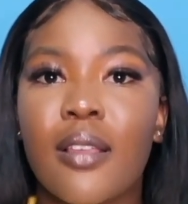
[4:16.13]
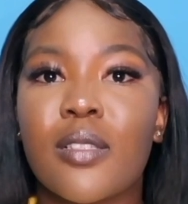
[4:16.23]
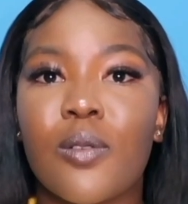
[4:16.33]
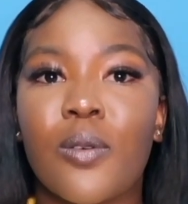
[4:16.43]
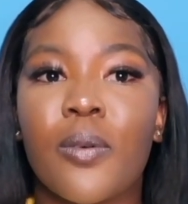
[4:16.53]

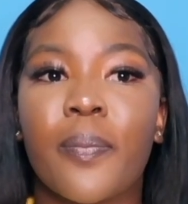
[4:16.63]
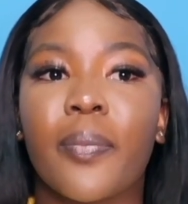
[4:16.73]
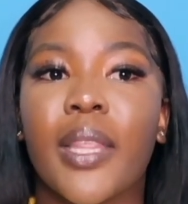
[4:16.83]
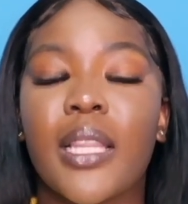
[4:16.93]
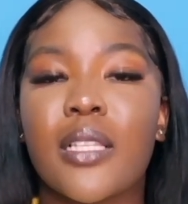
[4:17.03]
So
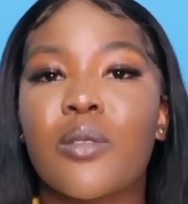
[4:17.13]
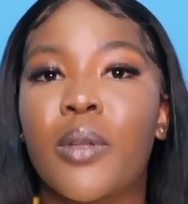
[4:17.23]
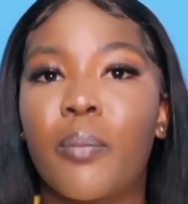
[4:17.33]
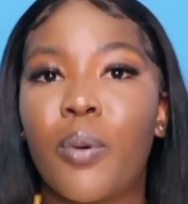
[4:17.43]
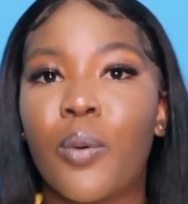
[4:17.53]
this
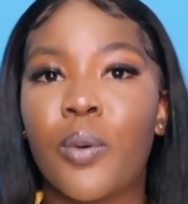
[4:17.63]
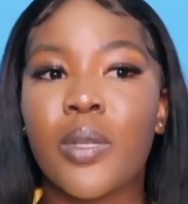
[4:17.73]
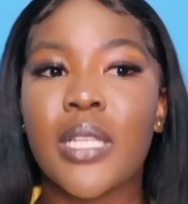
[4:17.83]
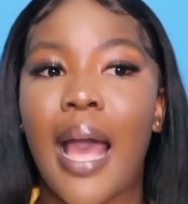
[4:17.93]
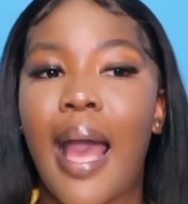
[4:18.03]
will
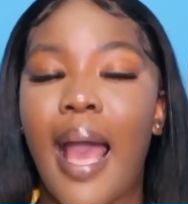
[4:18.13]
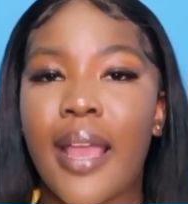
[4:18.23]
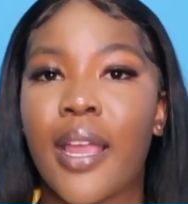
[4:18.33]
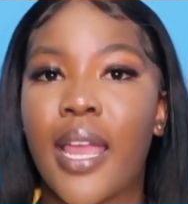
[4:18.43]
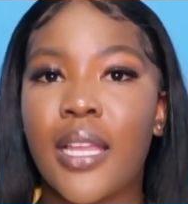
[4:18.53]
pose a
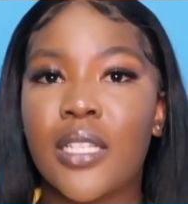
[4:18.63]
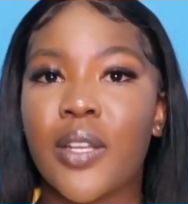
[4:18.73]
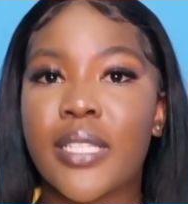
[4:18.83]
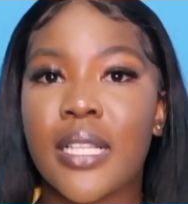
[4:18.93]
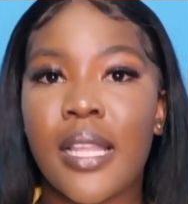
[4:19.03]
higher
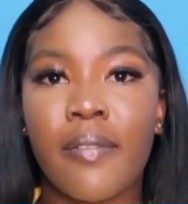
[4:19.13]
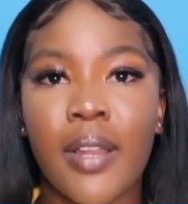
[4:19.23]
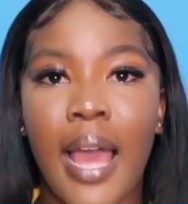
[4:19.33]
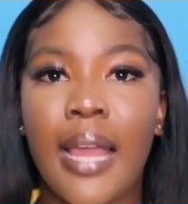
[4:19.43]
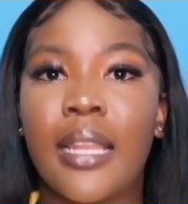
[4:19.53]
interest
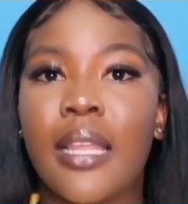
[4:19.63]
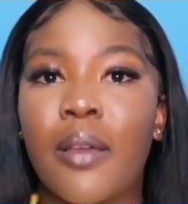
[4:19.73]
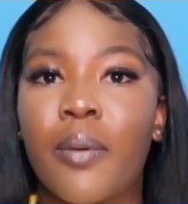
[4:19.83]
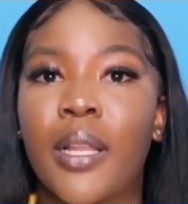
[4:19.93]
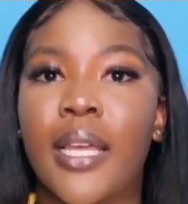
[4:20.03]
level and
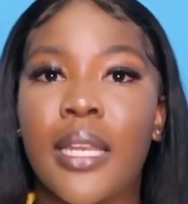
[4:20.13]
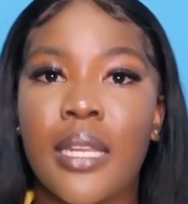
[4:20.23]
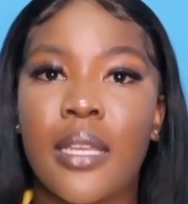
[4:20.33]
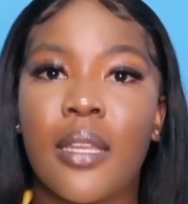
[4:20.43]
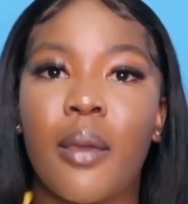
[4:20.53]
they will
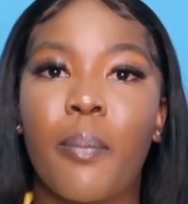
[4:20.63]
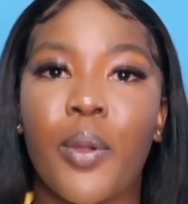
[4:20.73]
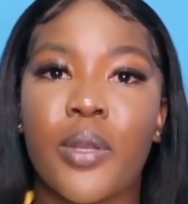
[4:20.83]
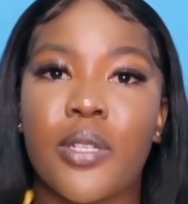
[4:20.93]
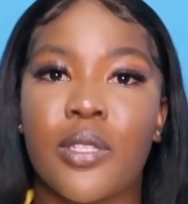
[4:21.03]
indeed
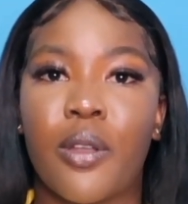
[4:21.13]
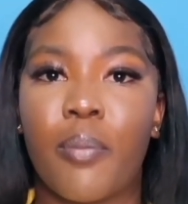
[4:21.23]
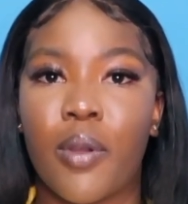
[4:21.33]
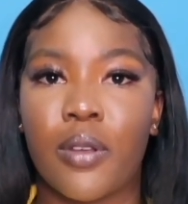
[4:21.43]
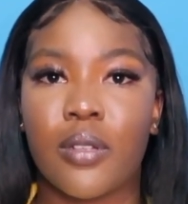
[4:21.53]
purchase your
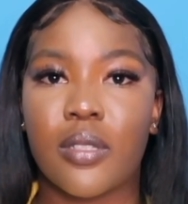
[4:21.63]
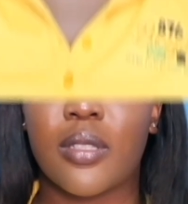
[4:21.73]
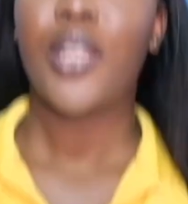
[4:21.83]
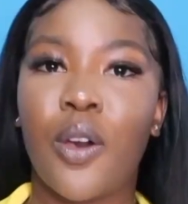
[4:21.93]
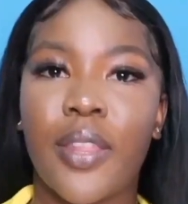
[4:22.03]

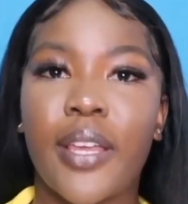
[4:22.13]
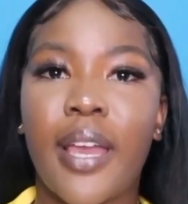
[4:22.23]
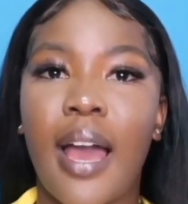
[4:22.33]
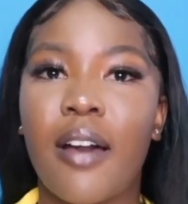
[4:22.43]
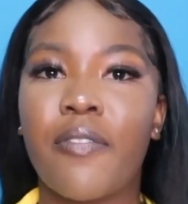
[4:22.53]
products. Now that
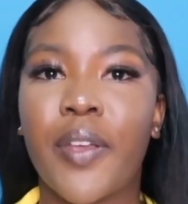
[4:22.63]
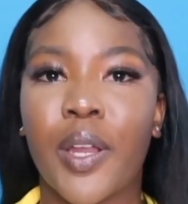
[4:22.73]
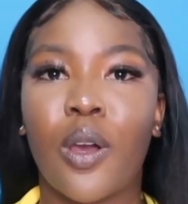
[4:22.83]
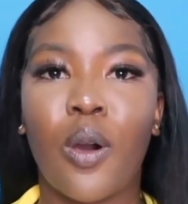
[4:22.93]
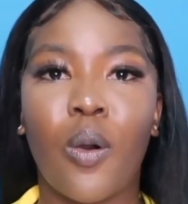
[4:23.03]
you have
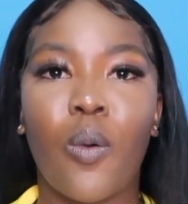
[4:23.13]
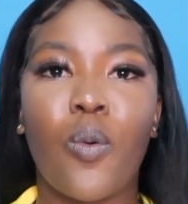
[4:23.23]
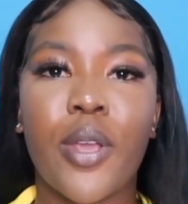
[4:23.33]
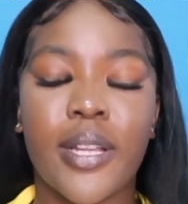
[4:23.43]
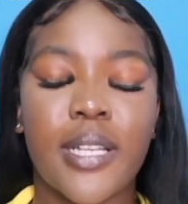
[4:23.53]
figured out
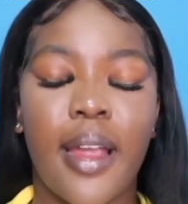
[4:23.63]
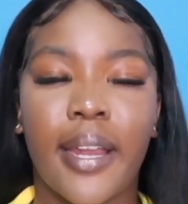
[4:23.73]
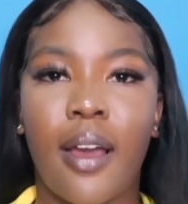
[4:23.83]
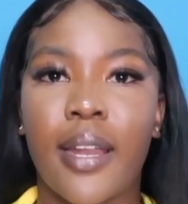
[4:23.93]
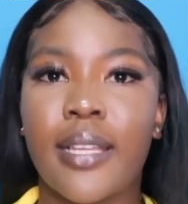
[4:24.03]
who your
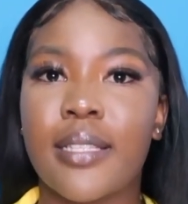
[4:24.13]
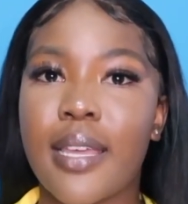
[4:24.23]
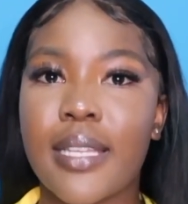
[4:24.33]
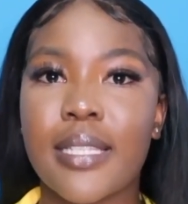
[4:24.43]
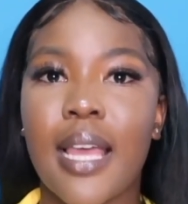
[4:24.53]
target audience
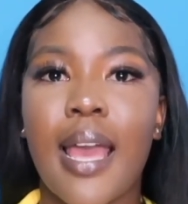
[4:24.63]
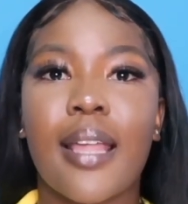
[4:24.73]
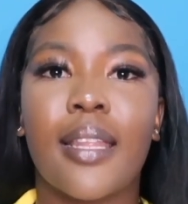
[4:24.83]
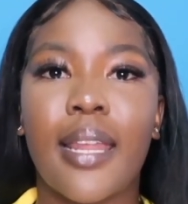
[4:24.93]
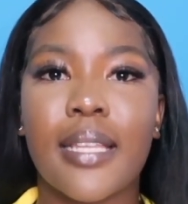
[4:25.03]
is,
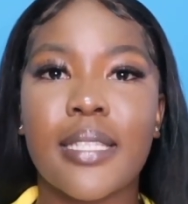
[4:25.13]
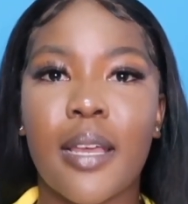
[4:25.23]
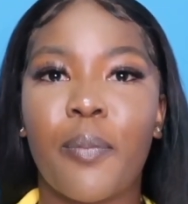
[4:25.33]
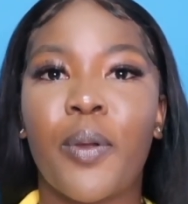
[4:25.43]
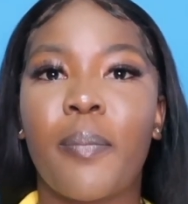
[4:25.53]
the next
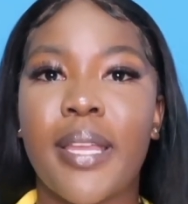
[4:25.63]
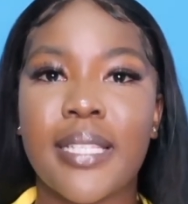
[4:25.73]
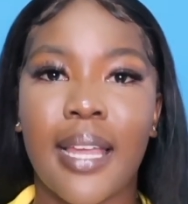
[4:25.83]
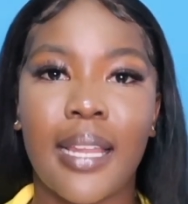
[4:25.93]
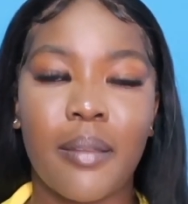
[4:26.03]
step would
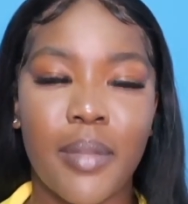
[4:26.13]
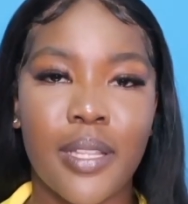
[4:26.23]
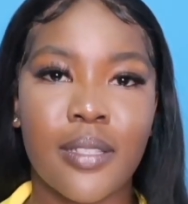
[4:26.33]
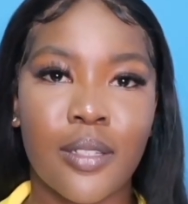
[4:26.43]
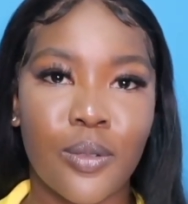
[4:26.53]
basically
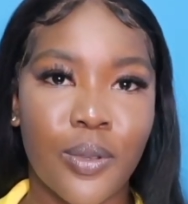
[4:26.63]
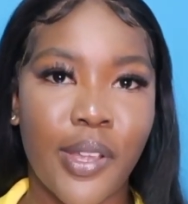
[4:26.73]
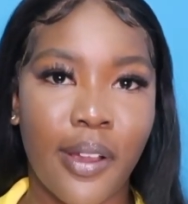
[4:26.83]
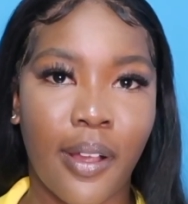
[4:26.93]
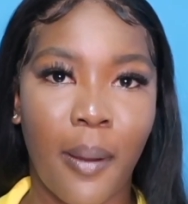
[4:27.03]
be to do
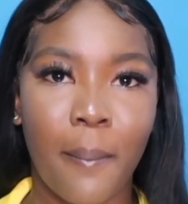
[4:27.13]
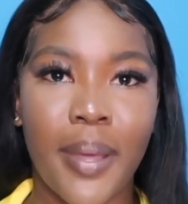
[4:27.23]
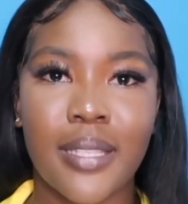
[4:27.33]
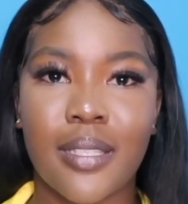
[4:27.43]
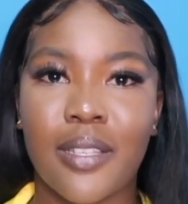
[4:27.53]
your
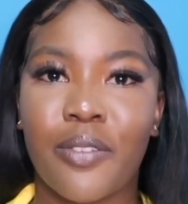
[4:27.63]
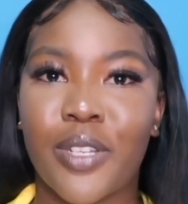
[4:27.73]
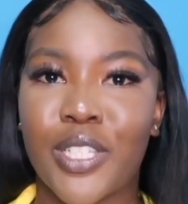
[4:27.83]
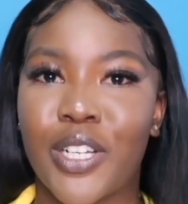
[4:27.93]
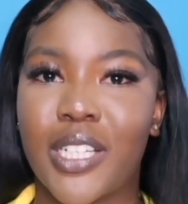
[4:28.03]
competitive
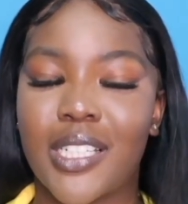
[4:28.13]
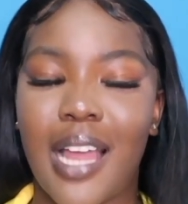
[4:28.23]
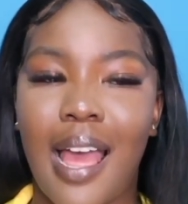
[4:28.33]
research.